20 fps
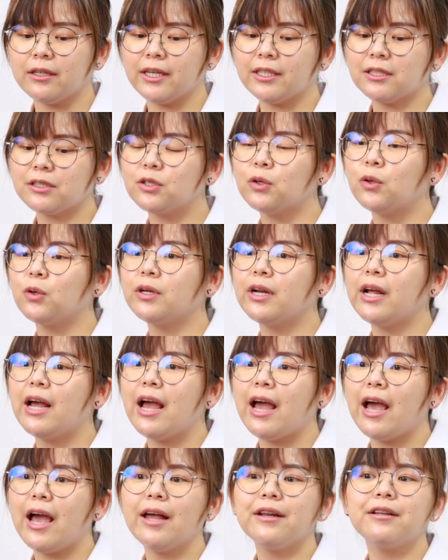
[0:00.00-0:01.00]
next dose
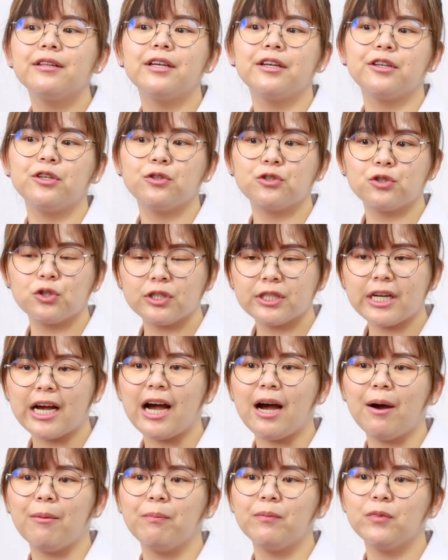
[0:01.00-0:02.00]
at the usual
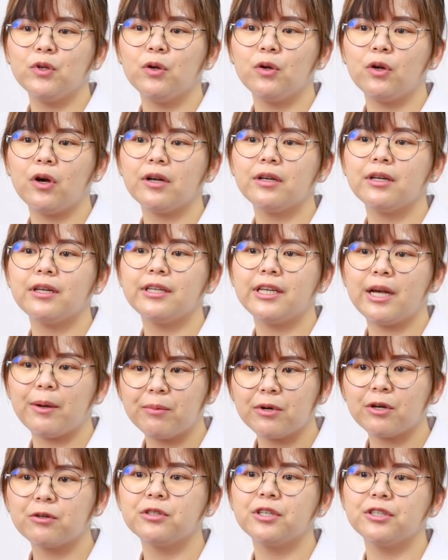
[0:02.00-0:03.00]
time. Do not
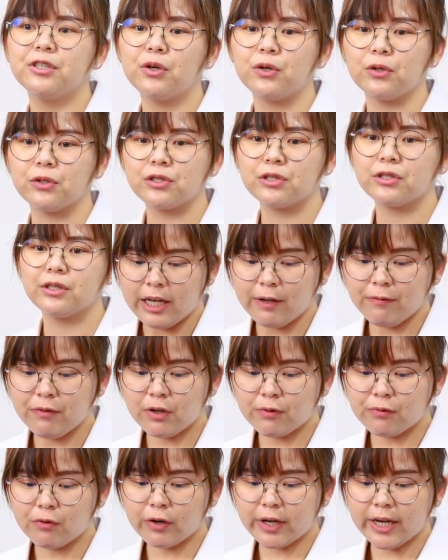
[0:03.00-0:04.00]
double the dose. If
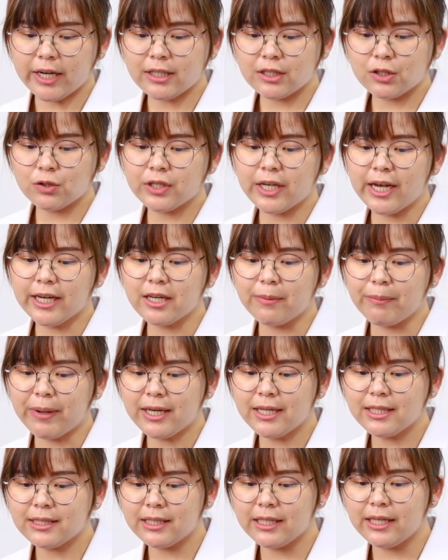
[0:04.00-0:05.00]
you forget to take the
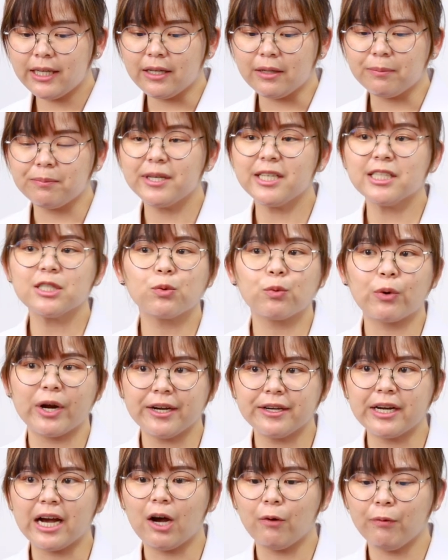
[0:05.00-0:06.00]
medicine, please
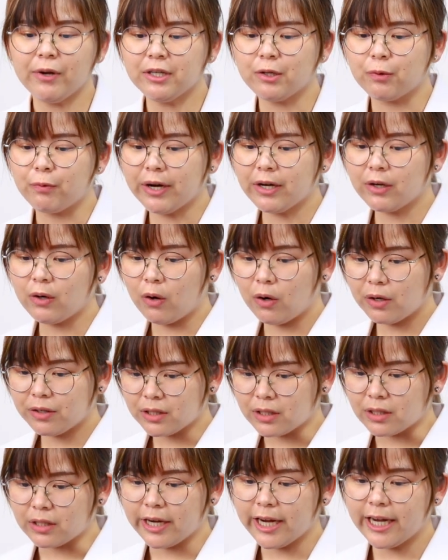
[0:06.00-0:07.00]
write down in the
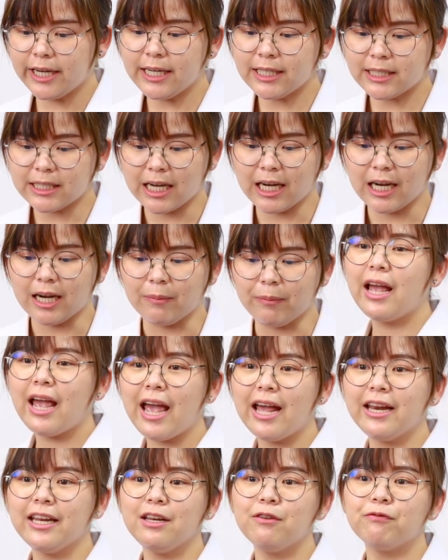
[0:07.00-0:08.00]
recorder anytime
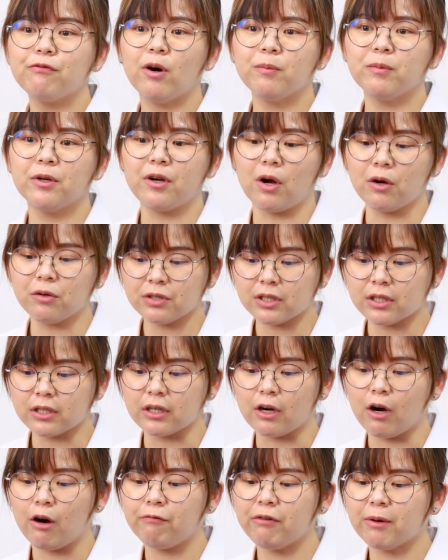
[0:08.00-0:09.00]
and inform the doctor or